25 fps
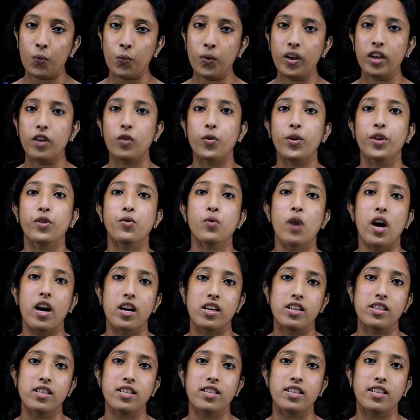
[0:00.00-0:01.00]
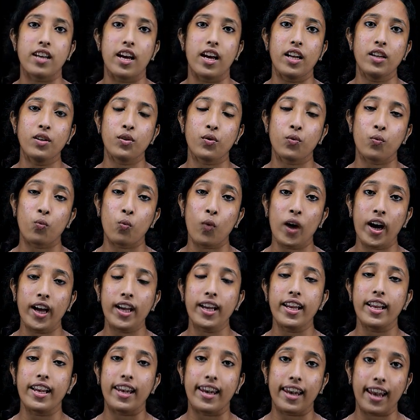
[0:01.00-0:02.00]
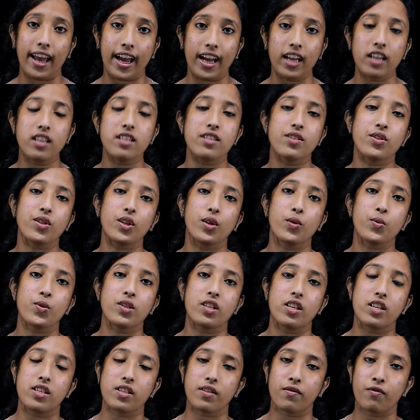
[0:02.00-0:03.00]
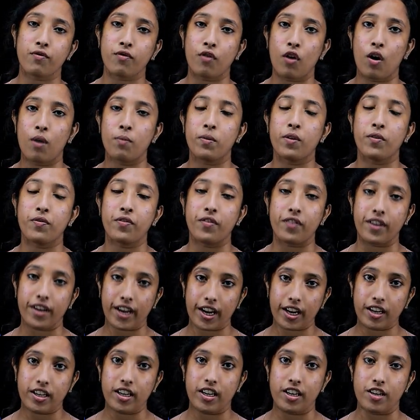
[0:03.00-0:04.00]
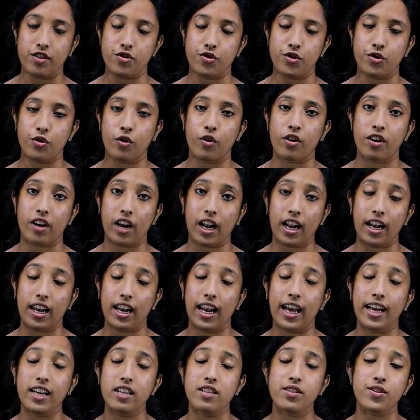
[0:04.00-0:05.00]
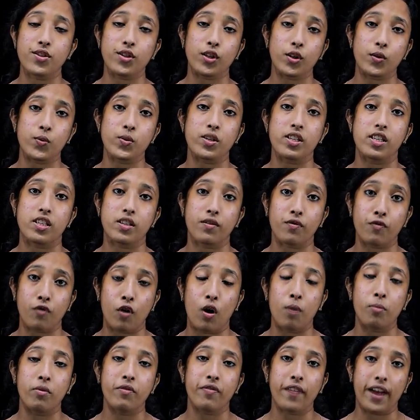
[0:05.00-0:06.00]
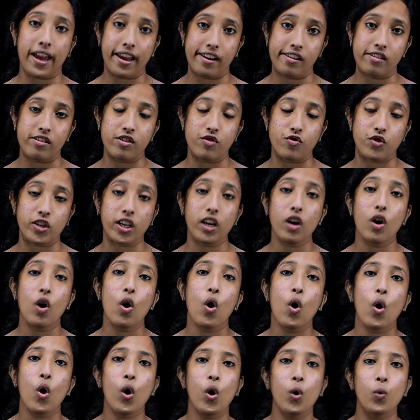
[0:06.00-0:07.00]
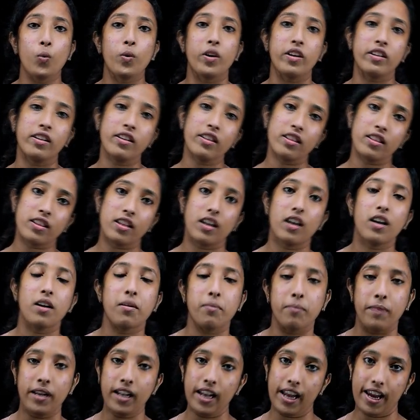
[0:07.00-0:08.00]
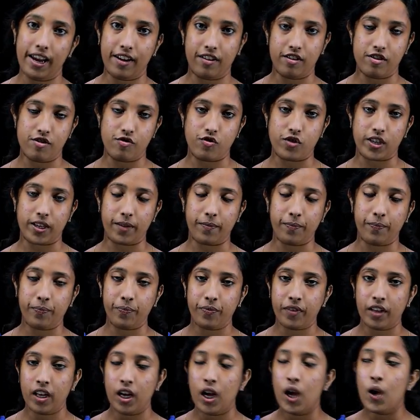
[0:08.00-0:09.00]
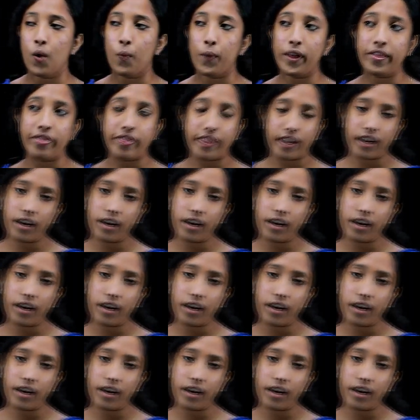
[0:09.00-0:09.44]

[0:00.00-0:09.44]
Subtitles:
we are going to understand why light is used as a form of radiation or light is used as a form of energy over the thermal energy. When